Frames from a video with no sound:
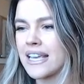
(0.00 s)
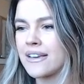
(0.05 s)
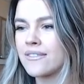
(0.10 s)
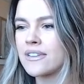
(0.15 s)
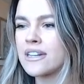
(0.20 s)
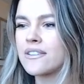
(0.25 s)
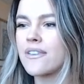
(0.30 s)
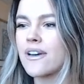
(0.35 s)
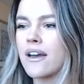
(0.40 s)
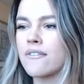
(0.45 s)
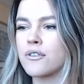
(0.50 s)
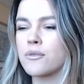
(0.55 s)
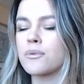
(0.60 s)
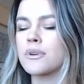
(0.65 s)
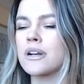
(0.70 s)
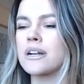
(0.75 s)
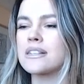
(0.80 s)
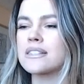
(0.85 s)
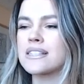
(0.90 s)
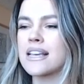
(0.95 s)
even if
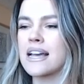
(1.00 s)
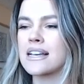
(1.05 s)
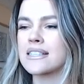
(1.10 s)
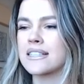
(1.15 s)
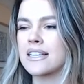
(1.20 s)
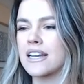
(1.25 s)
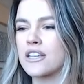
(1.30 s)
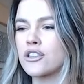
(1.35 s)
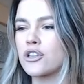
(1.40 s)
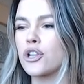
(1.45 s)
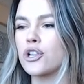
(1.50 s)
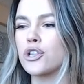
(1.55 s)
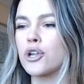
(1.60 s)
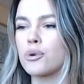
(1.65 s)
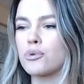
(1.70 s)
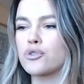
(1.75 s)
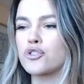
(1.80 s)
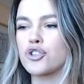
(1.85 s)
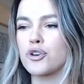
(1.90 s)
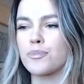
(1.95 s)
everyone else has it in the
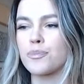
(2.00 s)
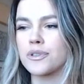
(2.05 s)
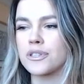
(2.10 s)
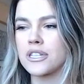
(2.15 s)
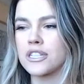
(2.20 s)
low triple